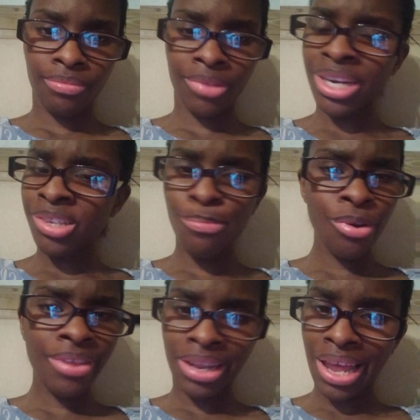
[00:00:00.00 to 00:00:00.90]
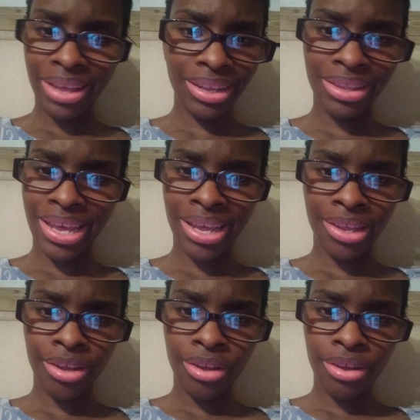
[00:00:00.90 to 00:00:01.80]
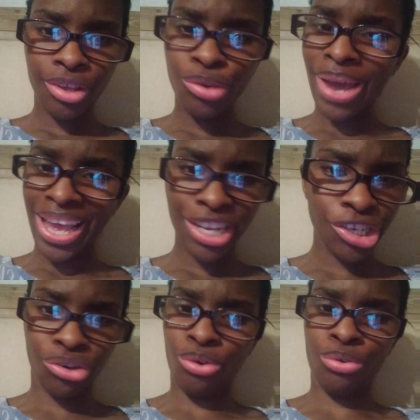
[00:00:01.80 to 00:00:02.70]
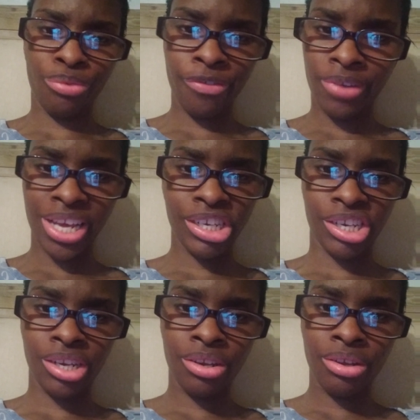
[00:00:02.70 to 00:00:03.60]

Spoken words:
then it's more than likely that you hate your own reflection.